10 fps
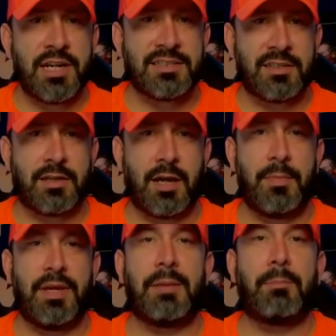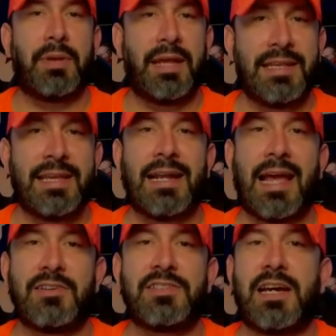can come in and play that
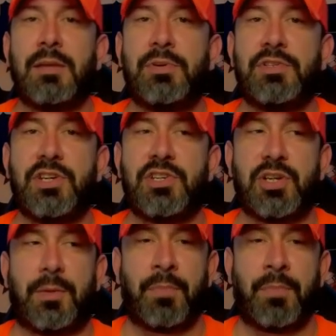outside position.